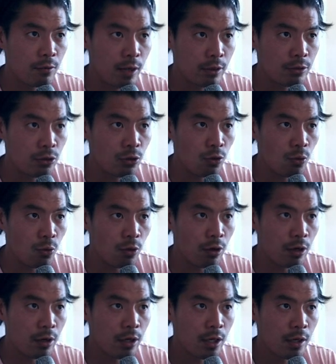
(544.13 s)

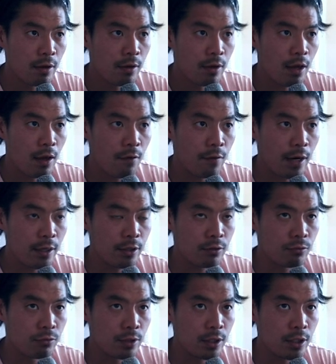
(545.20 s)
score if I could
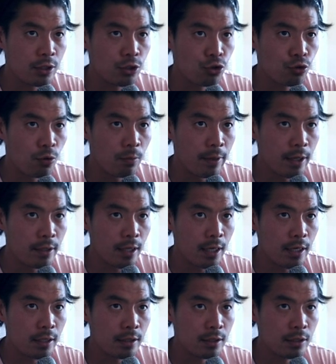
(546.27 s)
really control my
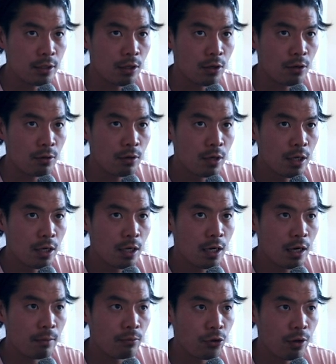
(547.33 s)
line. So
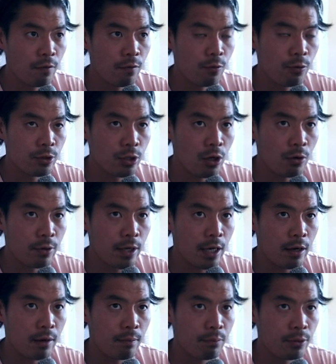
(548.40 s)
I'm looking forward to going
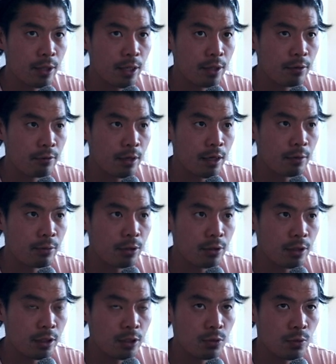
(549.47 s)
out and playing around. But look at
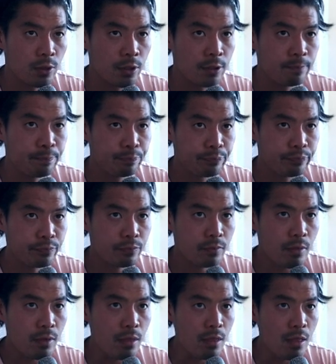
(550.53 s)
this one.
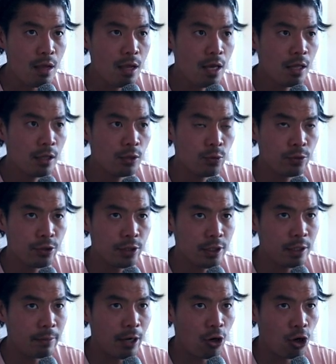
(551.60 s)
This one you can see
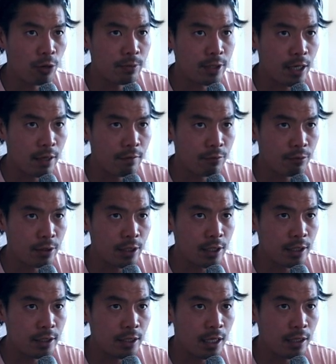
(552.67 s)
my arm's not even really
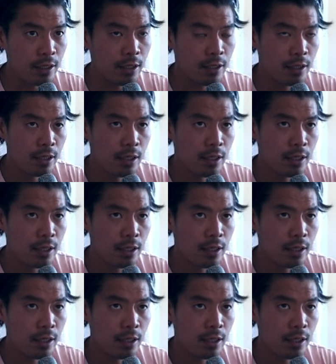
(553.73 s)
extended.